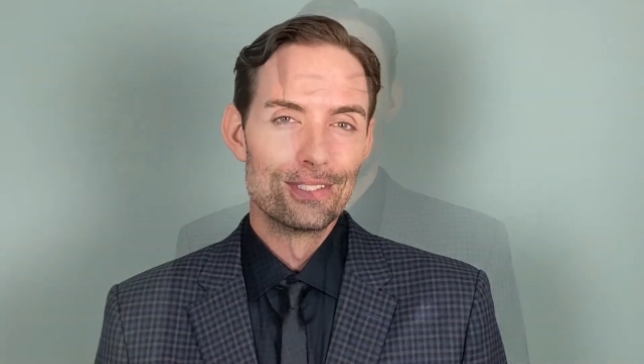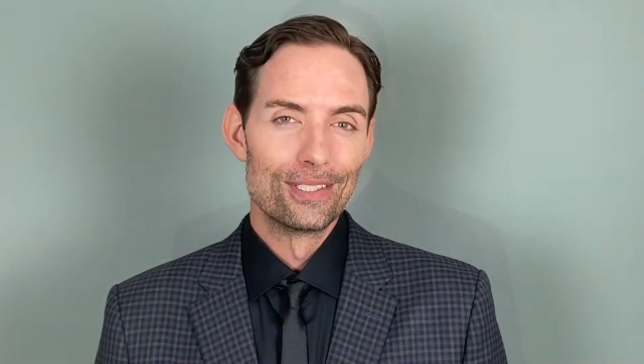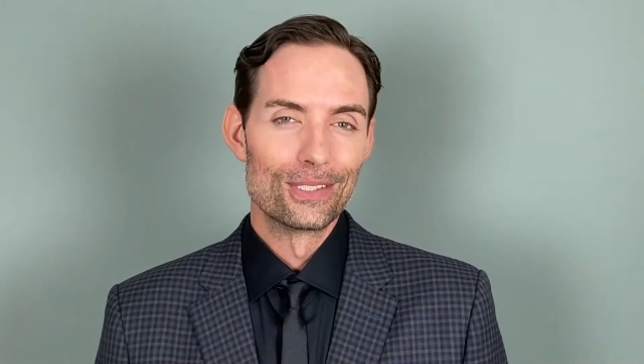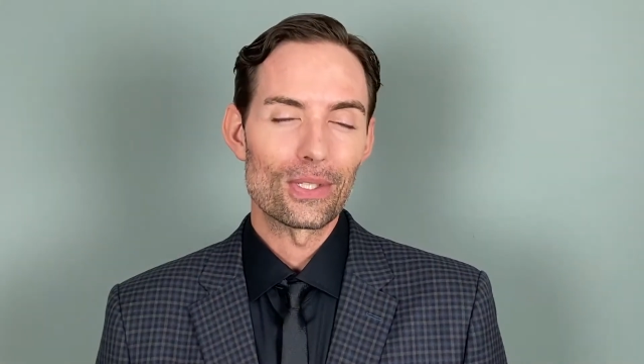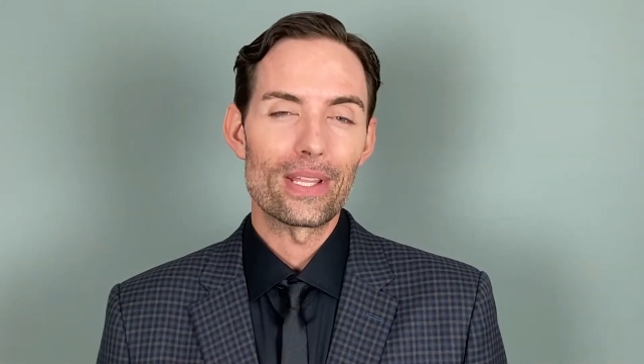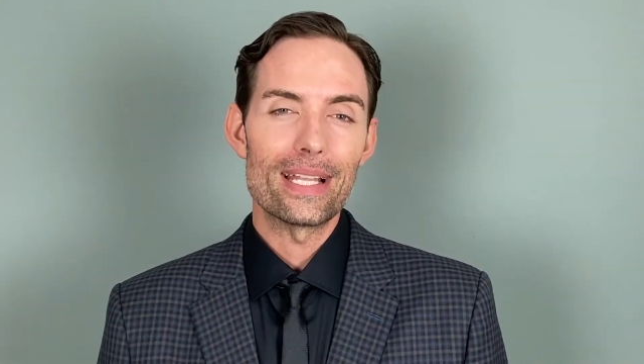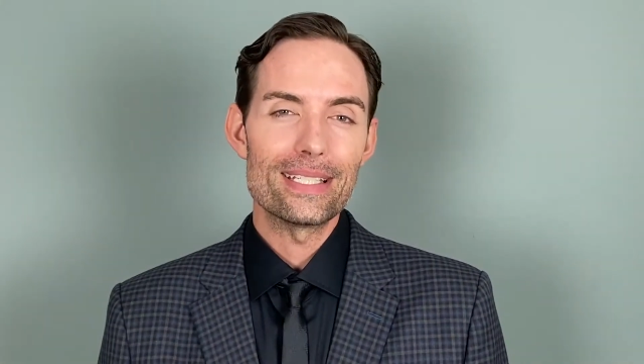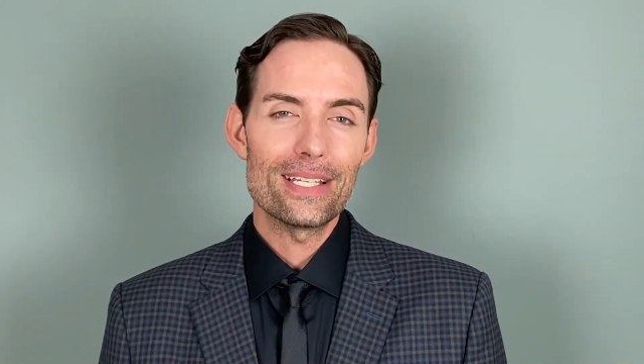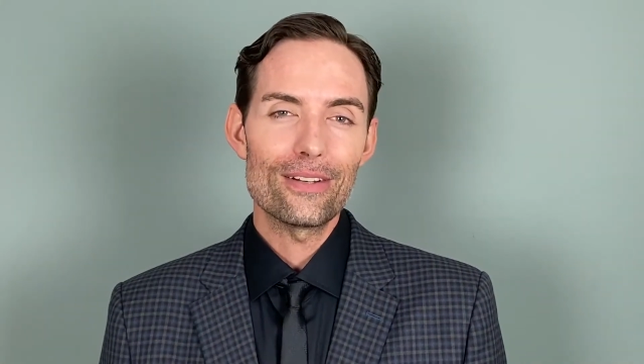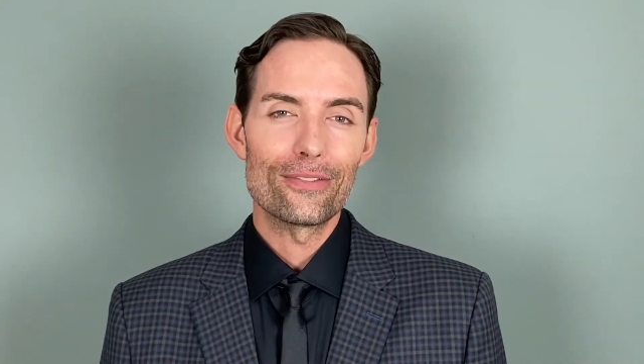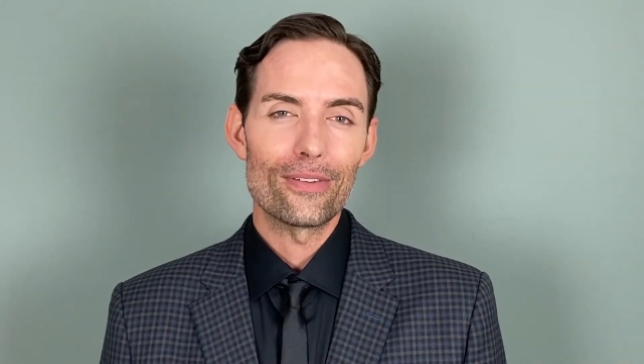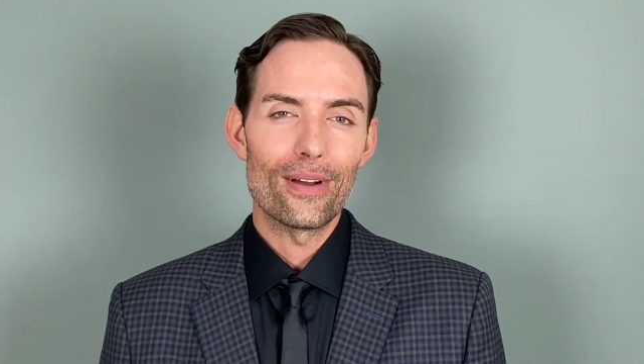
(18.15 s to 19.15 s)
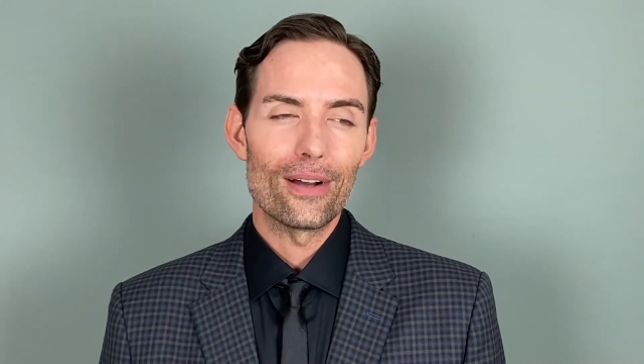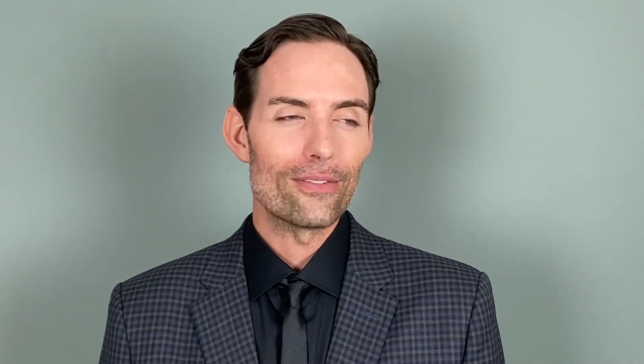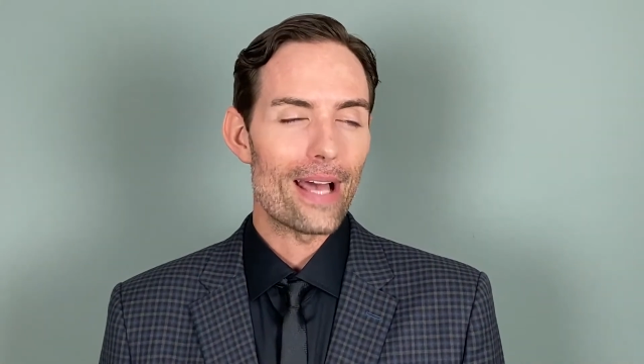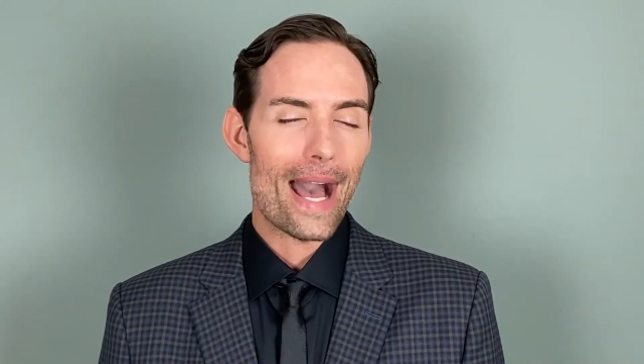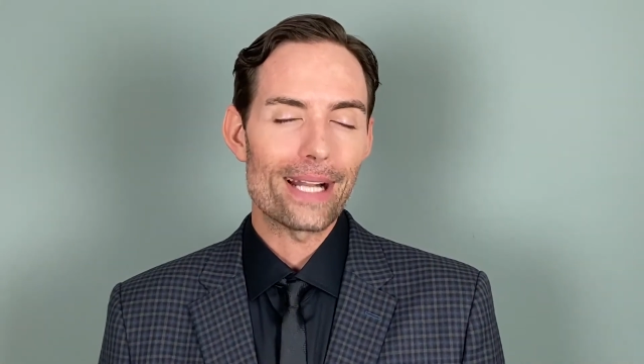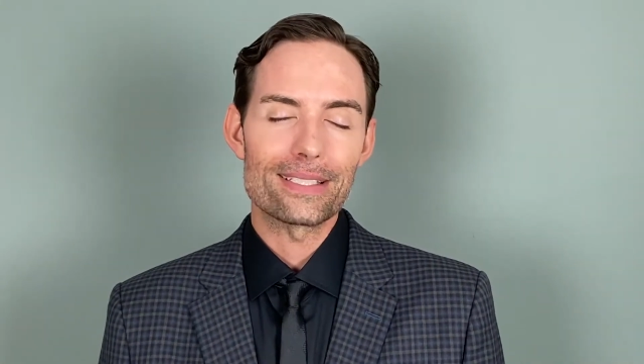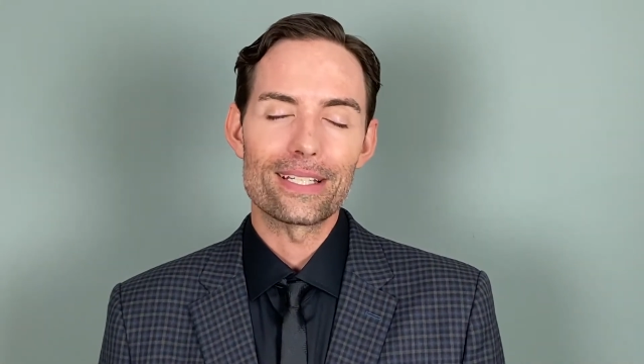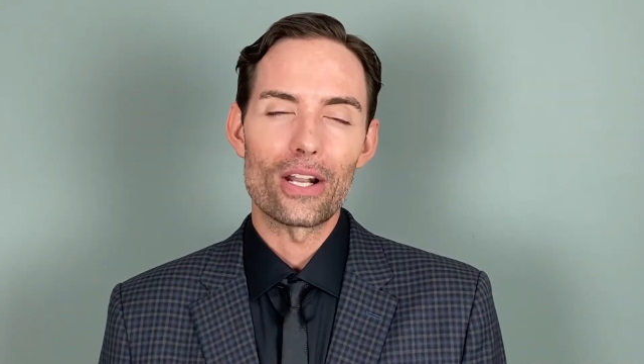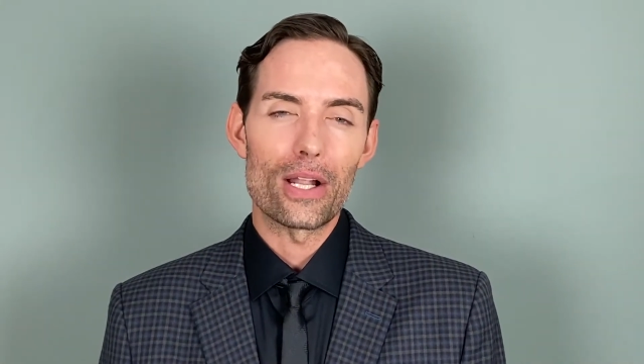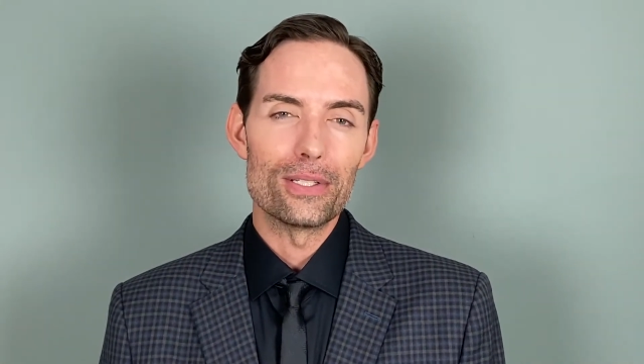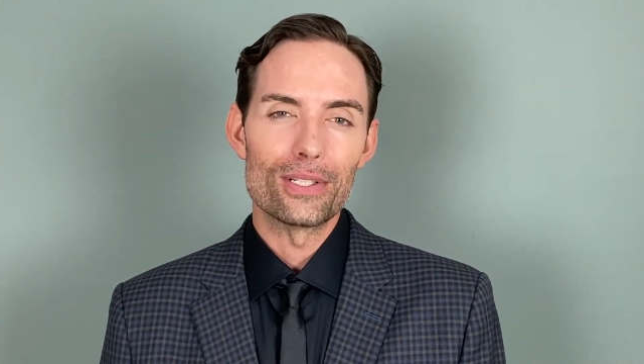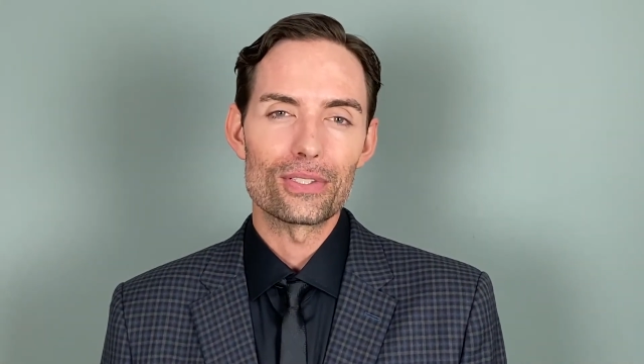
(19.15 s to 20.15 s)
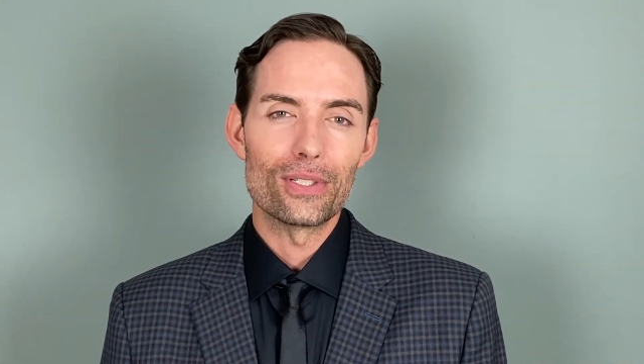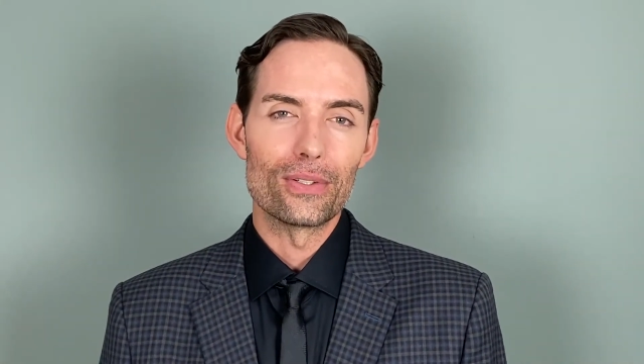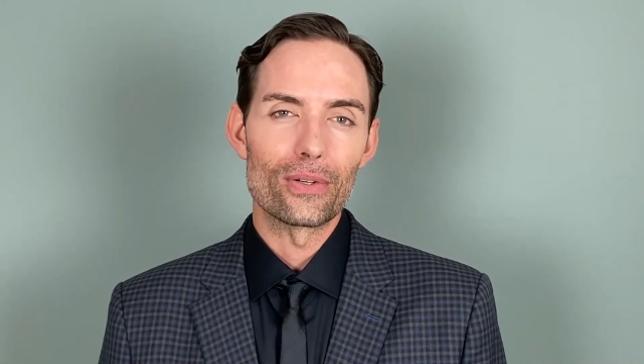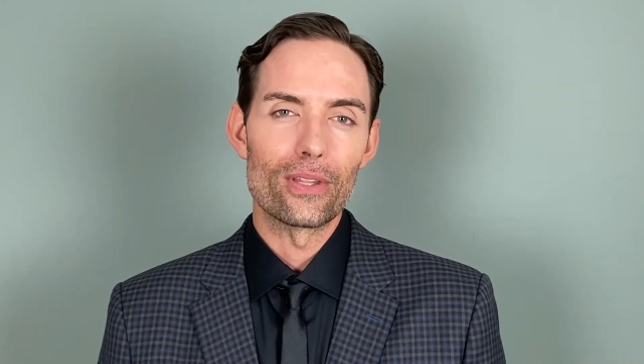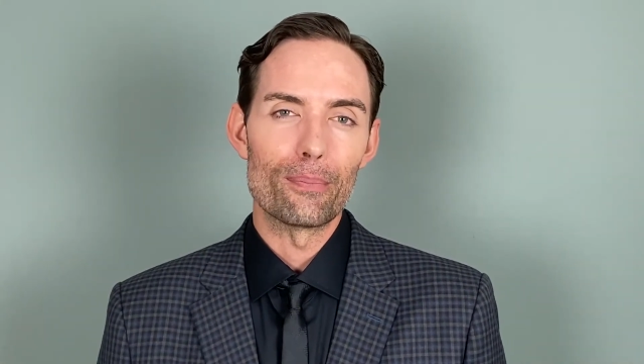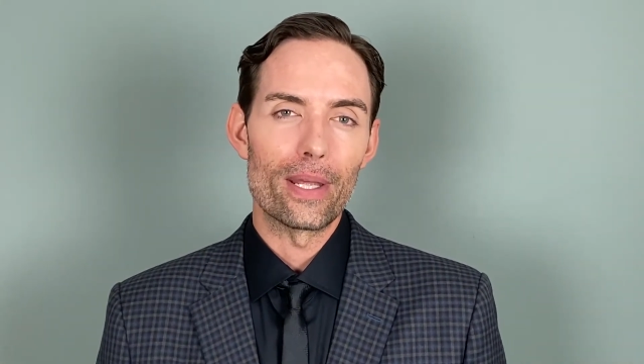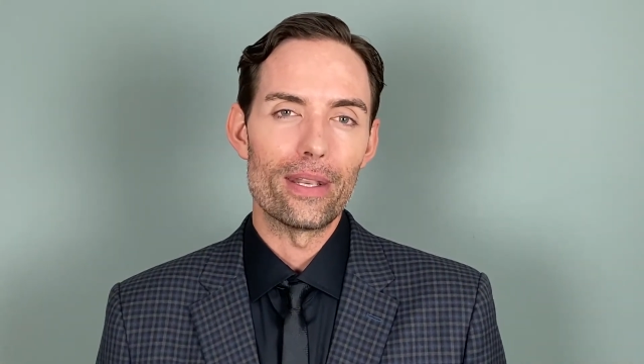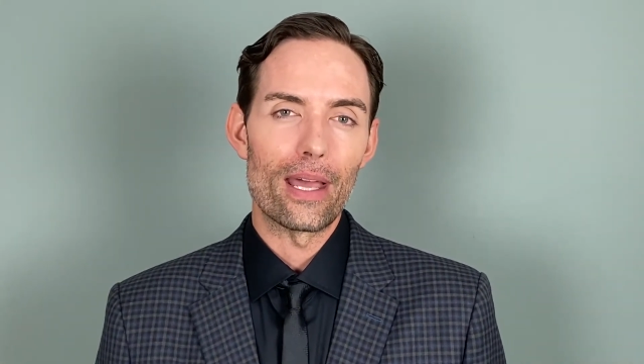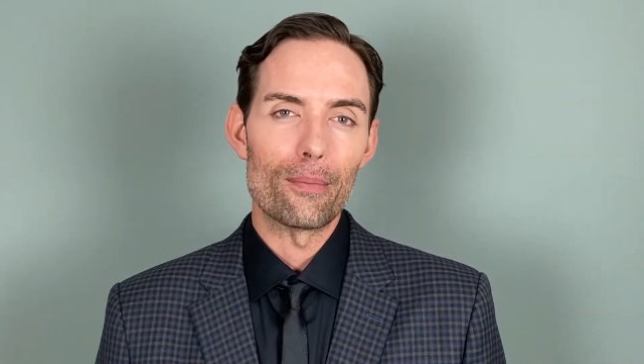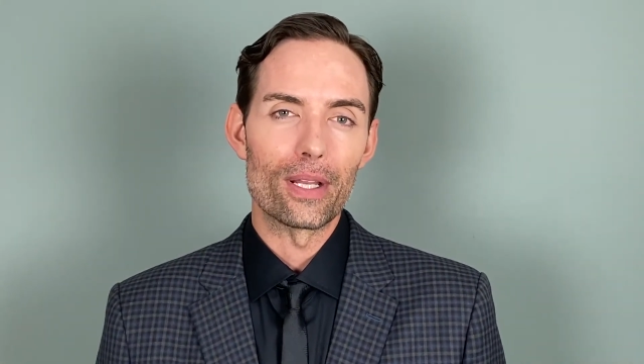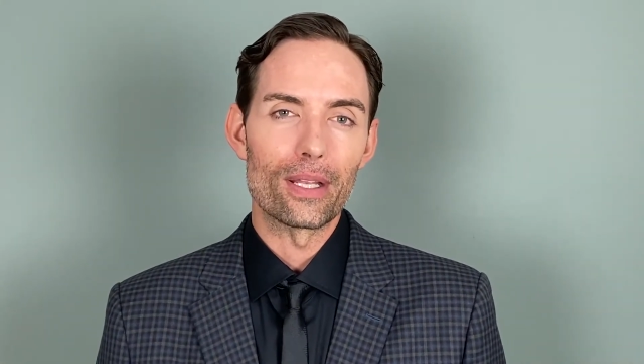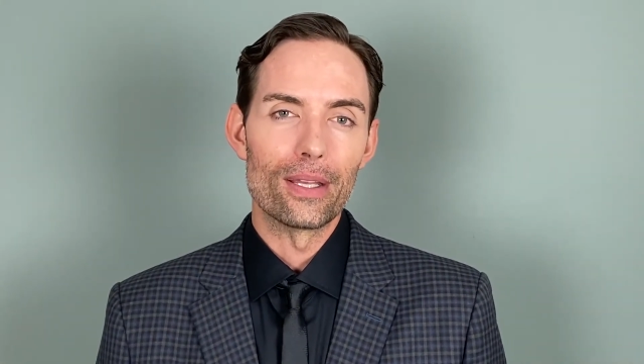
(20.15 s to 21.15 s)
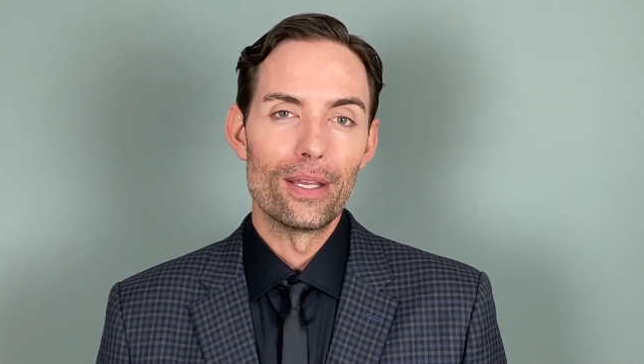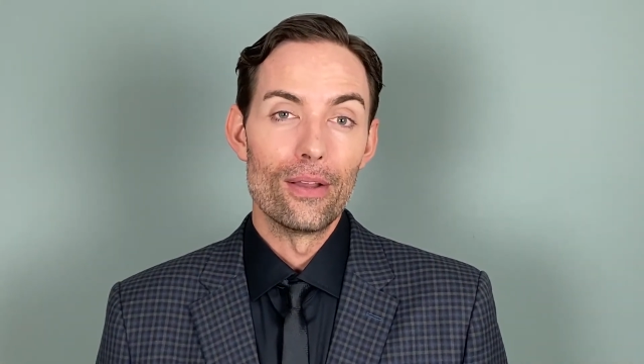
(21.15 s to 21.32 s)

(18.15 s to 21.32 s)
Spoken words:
So the idea of acting and auditioning during the pandemic,